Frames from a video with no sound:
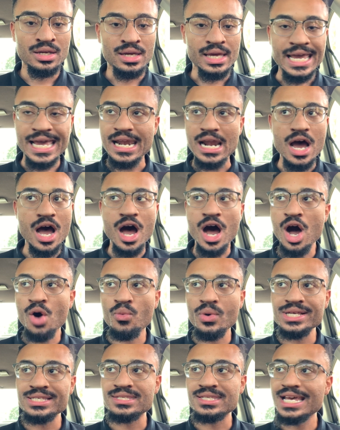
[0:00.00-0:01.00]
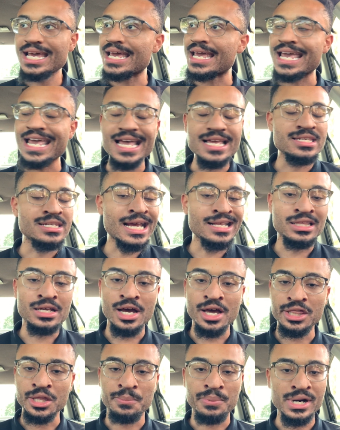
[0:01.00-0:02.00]
And I always say, it's not the
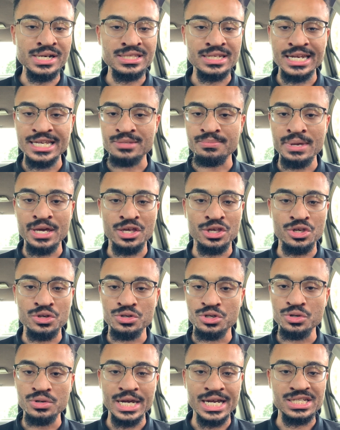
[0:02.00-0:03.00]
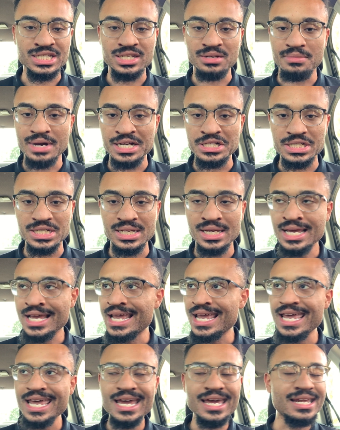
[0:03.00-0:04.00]
other person that's making you do that shit, my G.
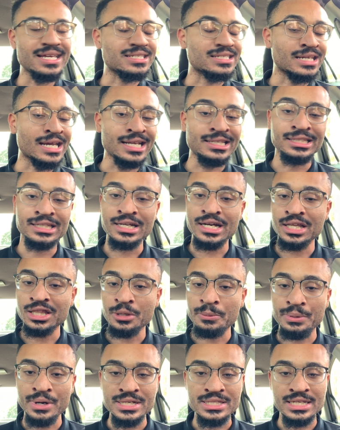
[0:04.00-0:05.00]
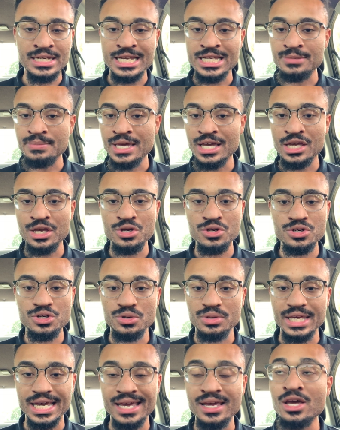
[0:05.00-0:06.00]
It is not the other person that's making you do
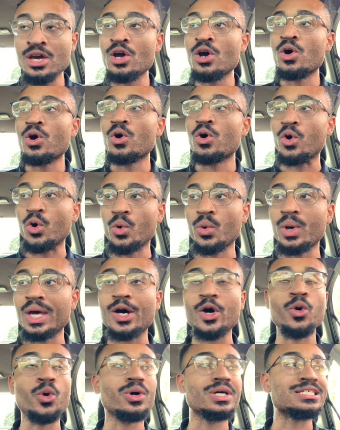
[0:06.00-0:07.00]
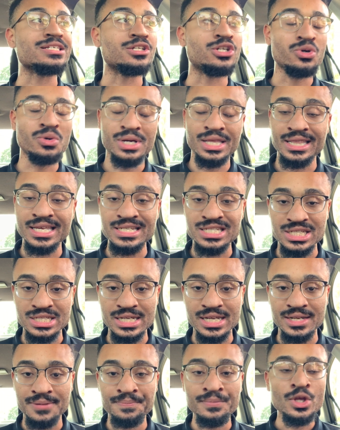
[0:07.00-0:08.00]
that. Who is doing this
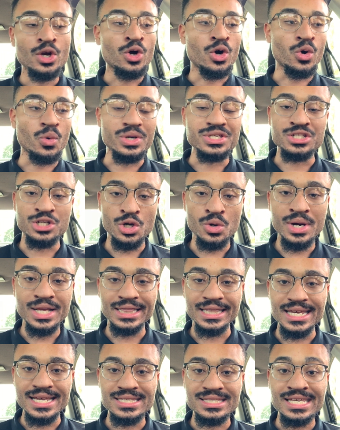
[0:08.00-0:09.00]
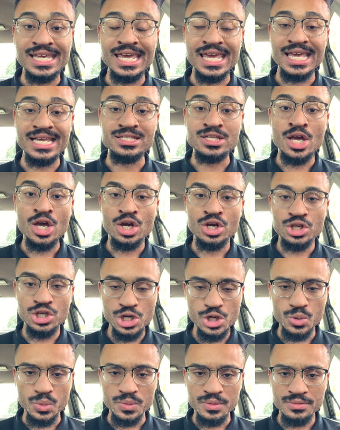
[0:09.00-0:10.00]
shit? Who is doing this is
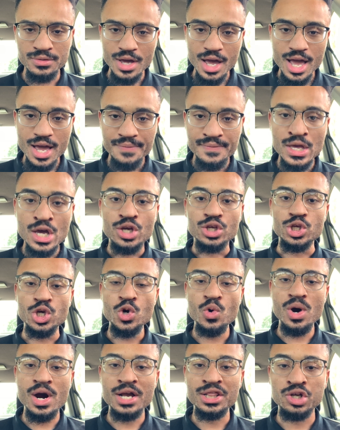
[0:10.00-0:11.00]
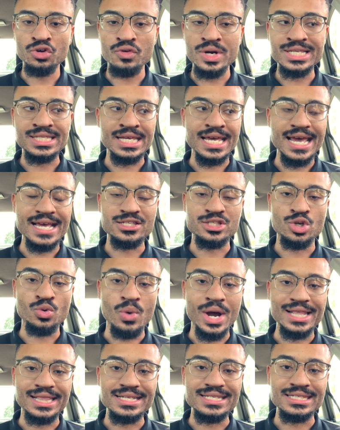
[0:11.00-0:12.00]
you. You are the reason as to
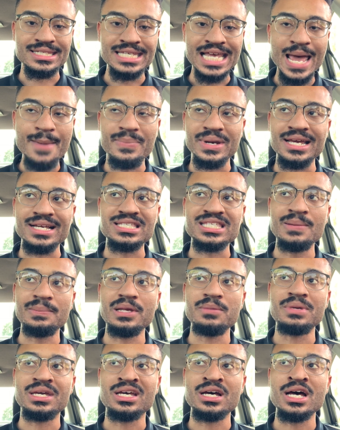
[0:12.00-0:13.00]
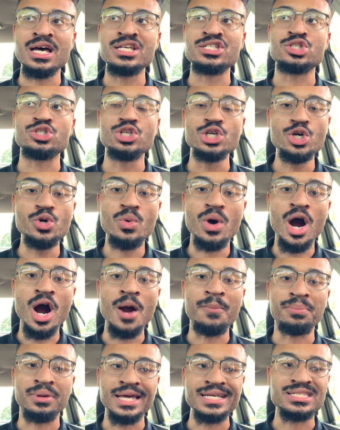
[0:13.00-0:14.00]
why this is happening, simply because you are
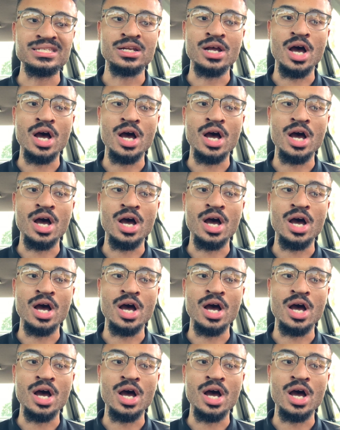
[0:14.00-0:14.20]
placing